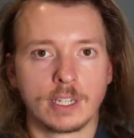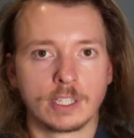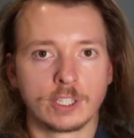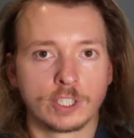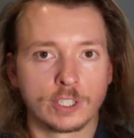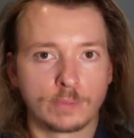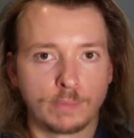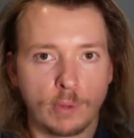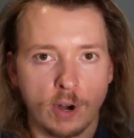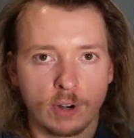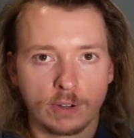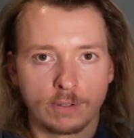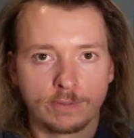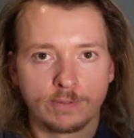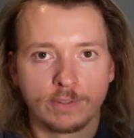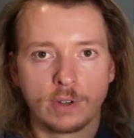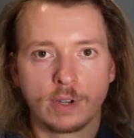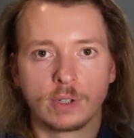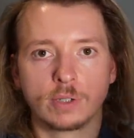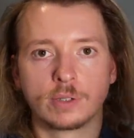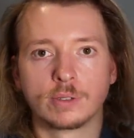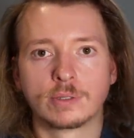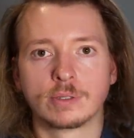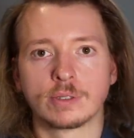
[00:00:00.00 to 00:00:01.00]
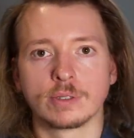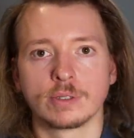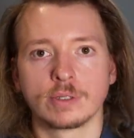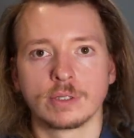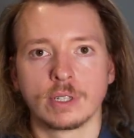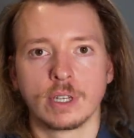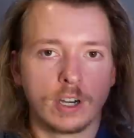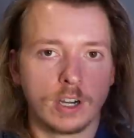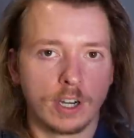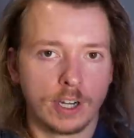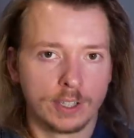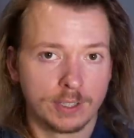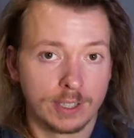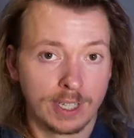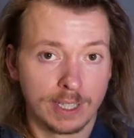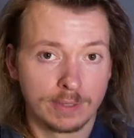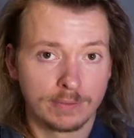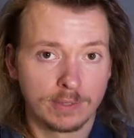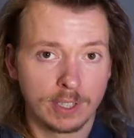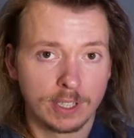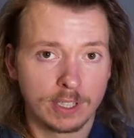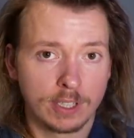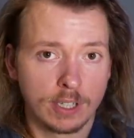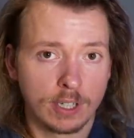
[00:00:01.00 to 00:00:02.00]
smartphones,
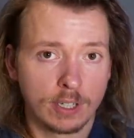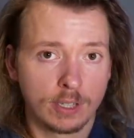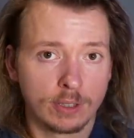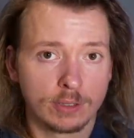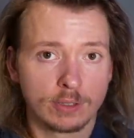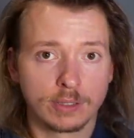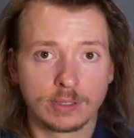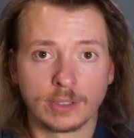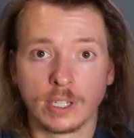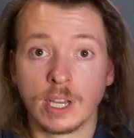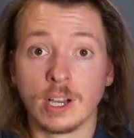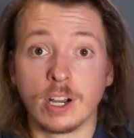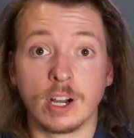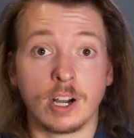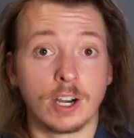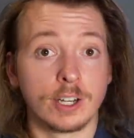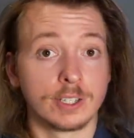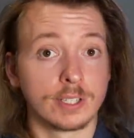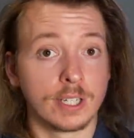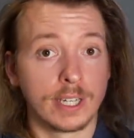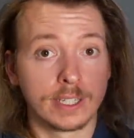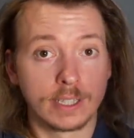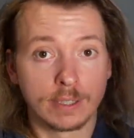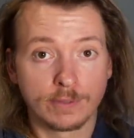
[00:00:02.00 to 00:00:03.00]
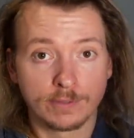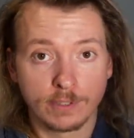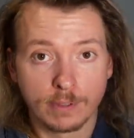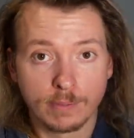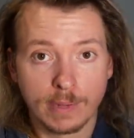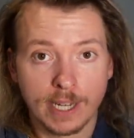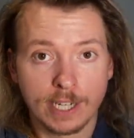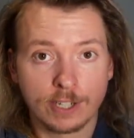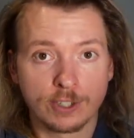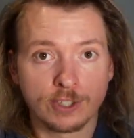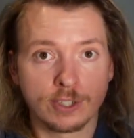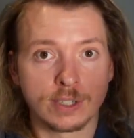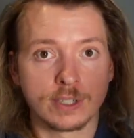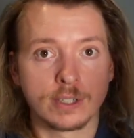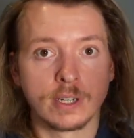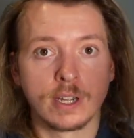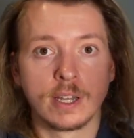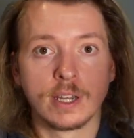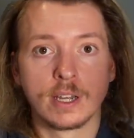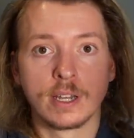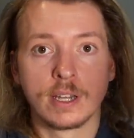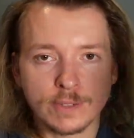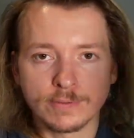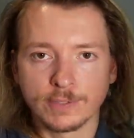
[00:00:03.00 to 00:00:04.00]
online videos, online information,
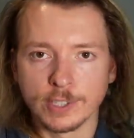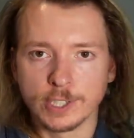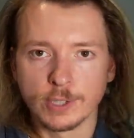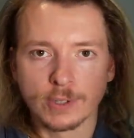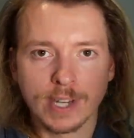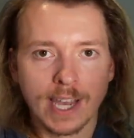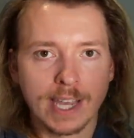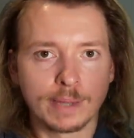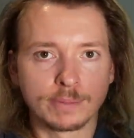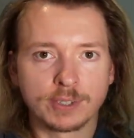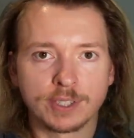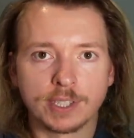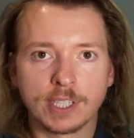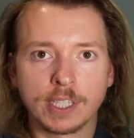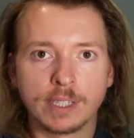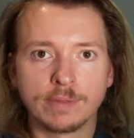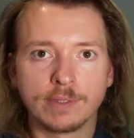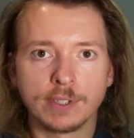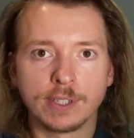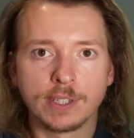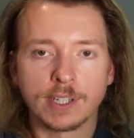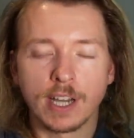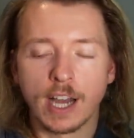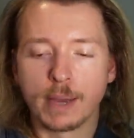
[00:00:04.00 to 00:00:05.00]
video games, TV.